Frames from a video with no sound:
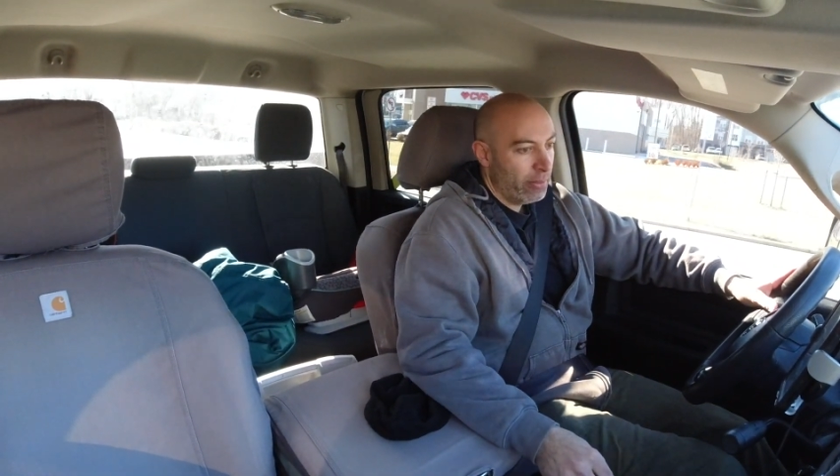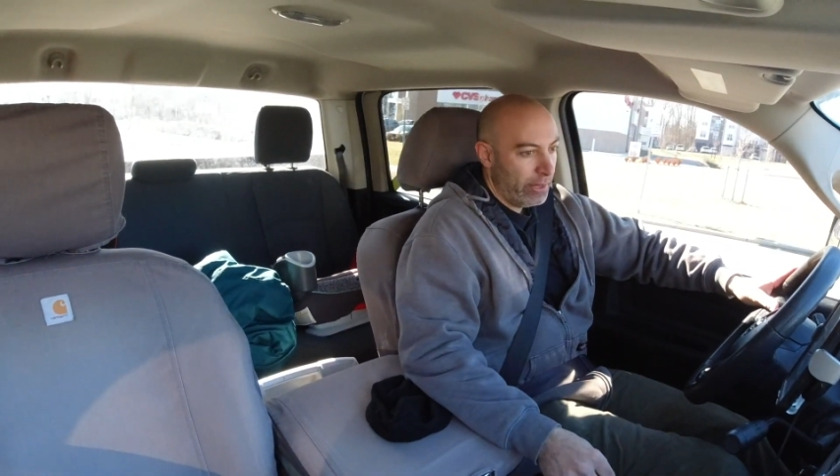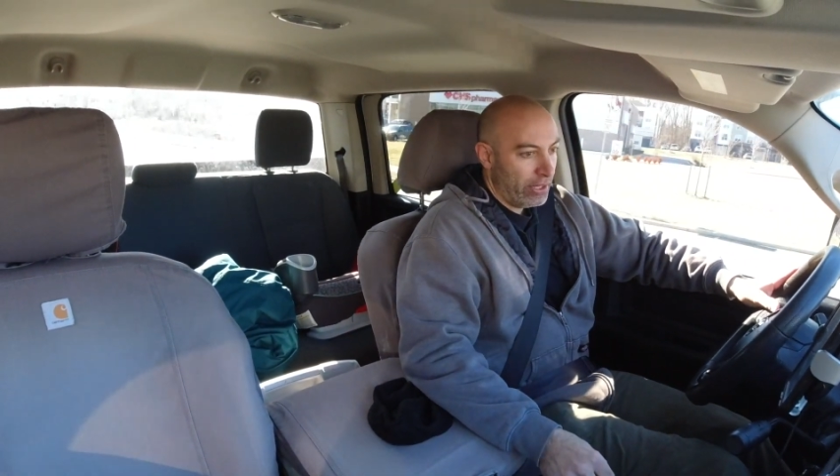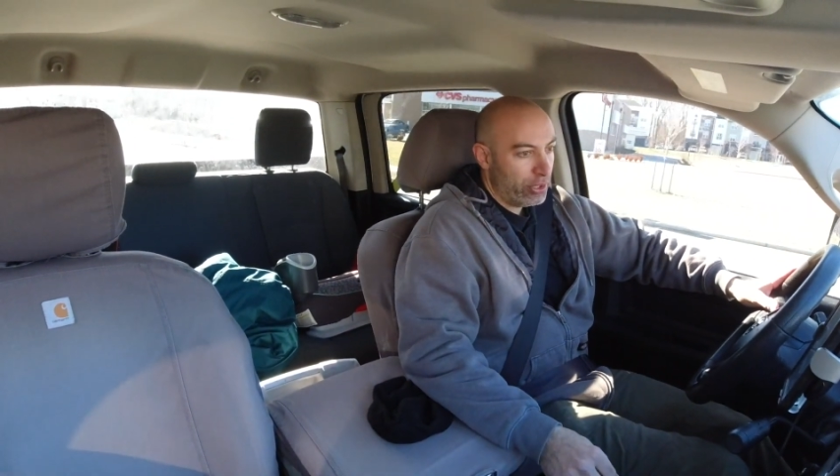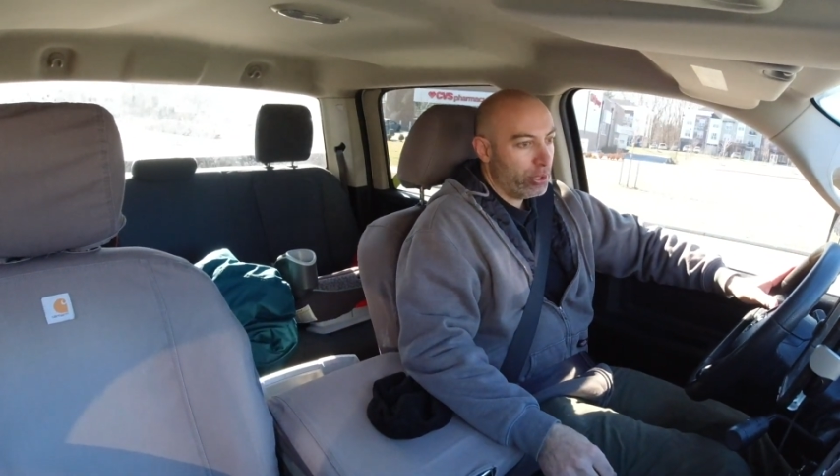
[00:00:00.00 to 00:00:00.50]

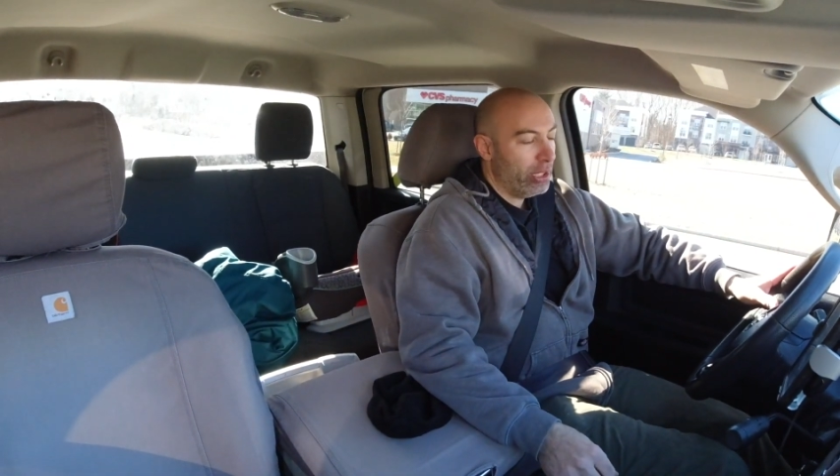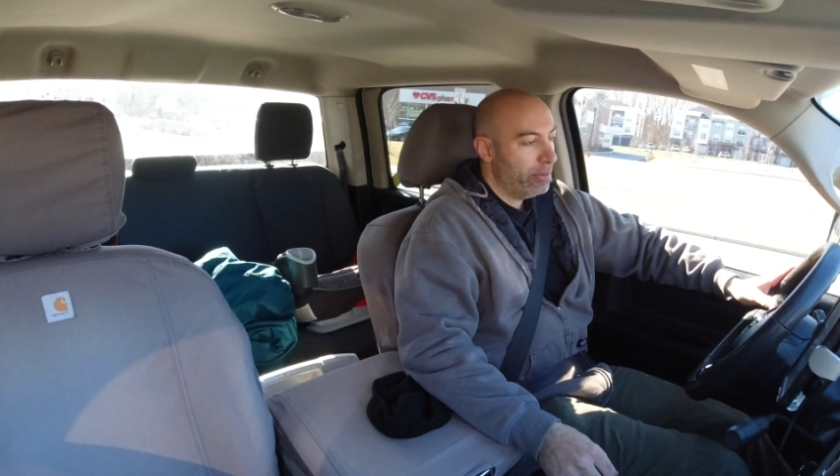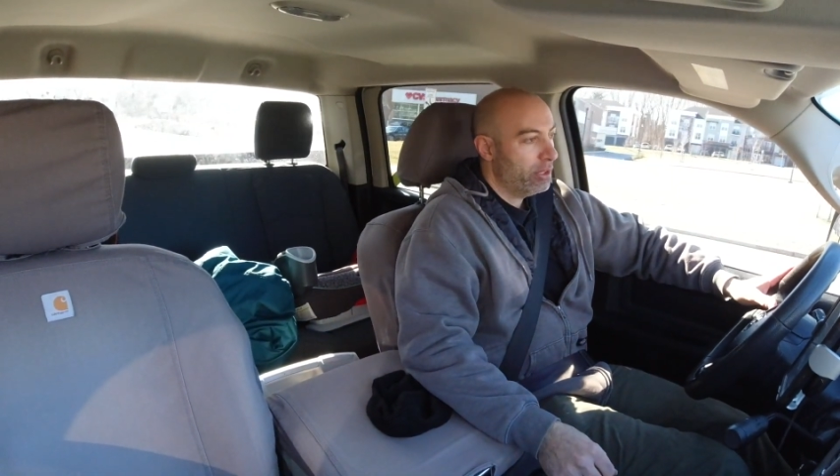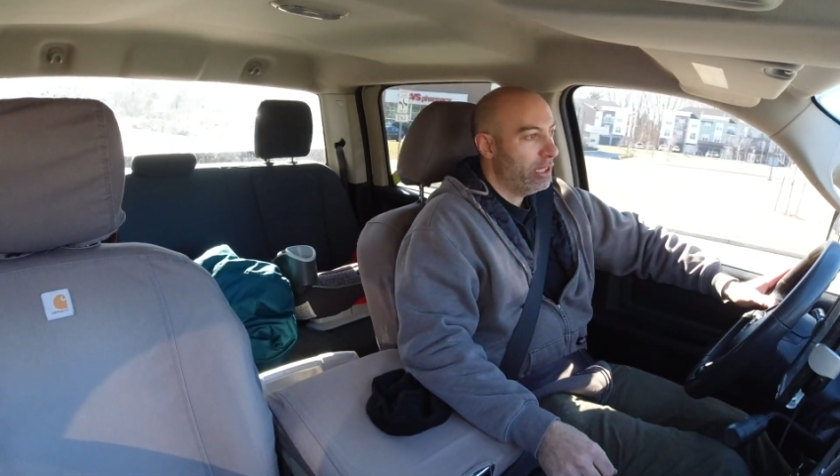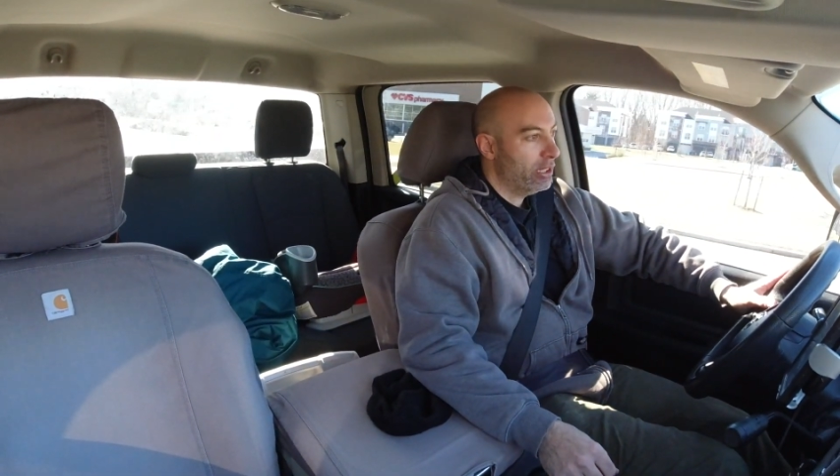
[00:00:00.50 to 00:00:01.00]
make sure
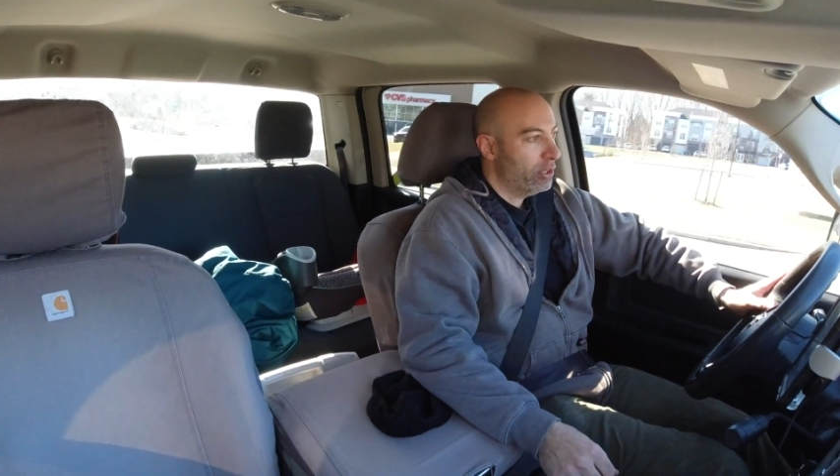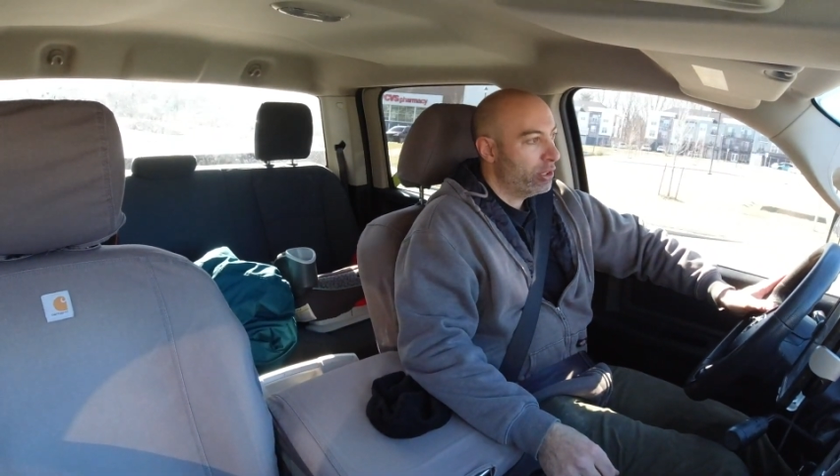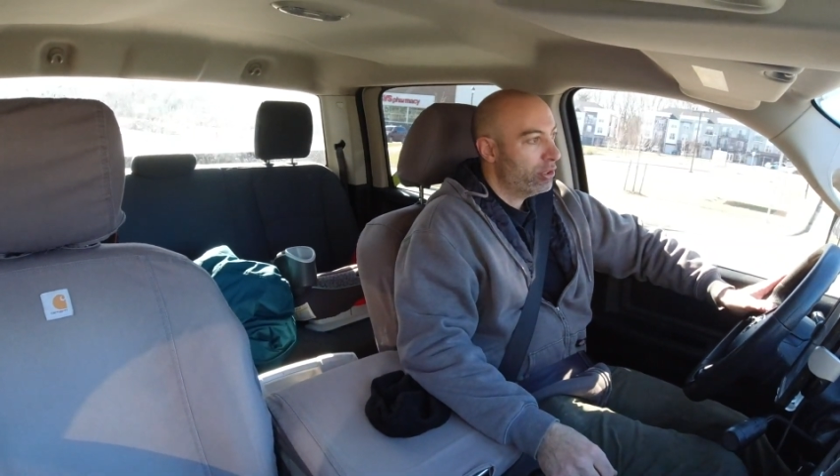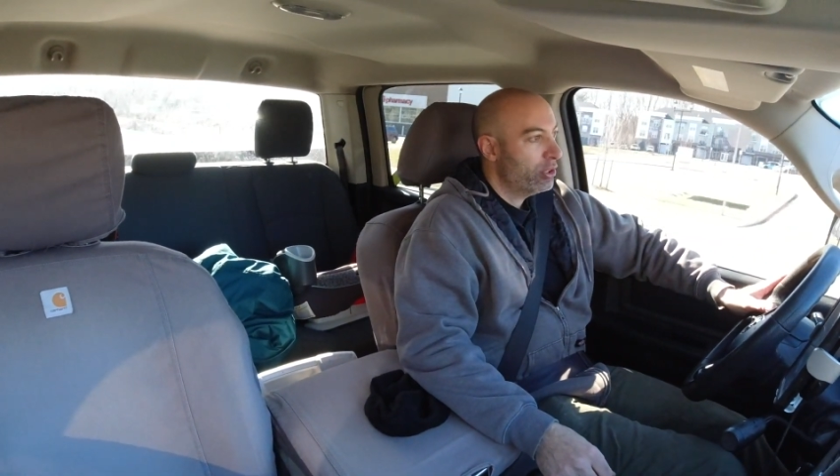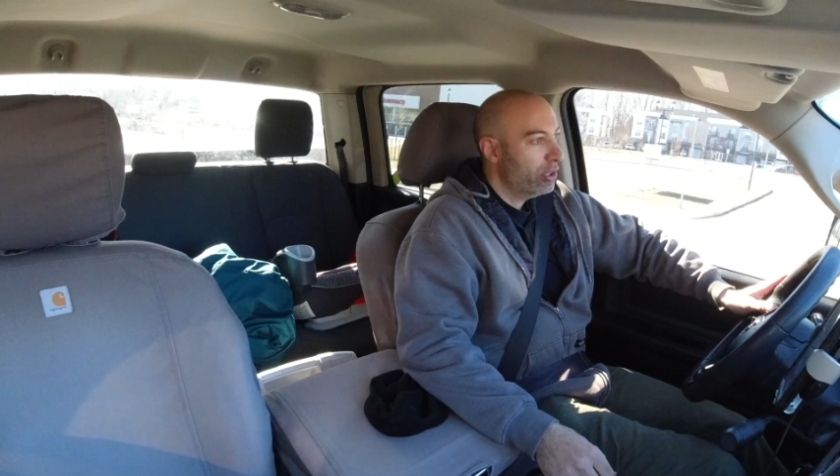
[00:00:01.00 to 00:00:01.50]
everything
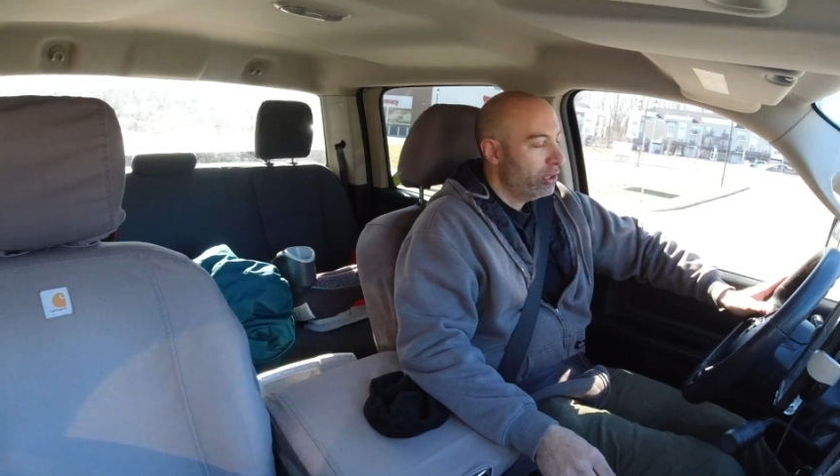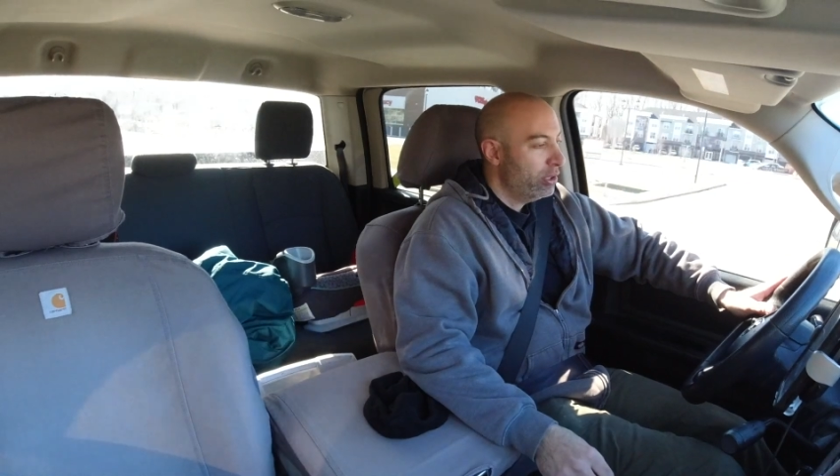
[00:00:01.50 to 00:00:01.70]
looks good,